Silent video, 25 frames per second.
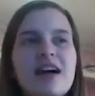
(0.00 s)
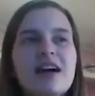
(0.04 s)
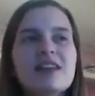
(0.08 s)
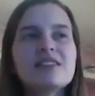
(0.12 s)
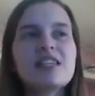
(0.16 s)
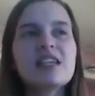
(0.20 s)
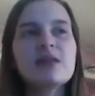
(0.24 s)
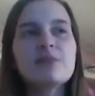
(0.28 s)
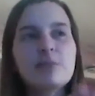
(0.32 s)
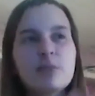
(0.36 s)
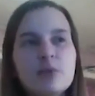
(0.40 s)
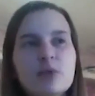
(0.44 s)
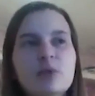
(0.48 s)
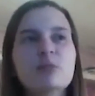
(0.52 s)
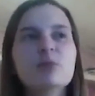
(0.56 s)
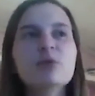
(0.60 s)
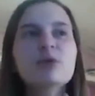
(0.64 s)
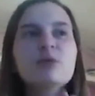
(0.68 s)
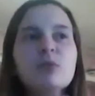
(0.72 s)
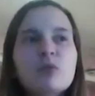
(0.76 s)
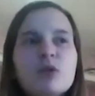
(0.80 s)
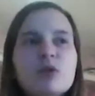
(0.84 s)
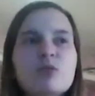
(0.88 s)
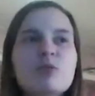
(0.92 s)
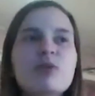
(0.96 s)

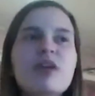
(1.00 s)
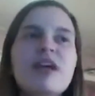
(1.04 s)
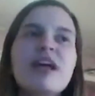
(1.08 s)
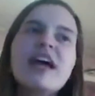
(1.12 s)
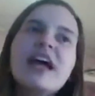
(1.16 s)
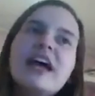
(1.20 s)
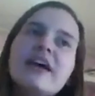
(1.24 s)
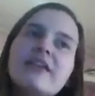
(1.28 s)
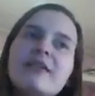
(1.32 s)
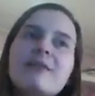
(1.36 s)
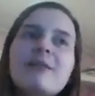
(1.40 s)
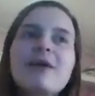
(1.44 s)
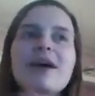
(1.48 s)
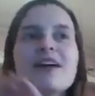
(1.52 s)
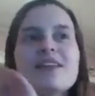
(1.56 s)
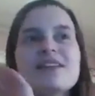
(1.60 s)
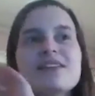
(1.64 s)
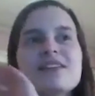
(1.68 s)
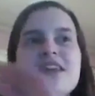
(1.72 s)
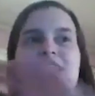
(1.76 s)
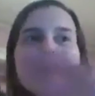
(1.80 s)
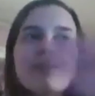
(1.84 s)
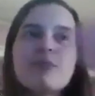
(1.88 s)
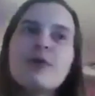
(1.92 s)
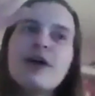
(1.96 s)
happens when you wake up one
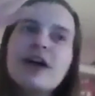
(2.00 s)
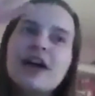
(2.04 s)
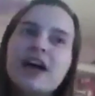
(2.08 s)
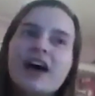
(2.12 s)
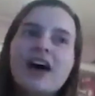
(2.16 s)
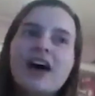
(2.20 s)
day to find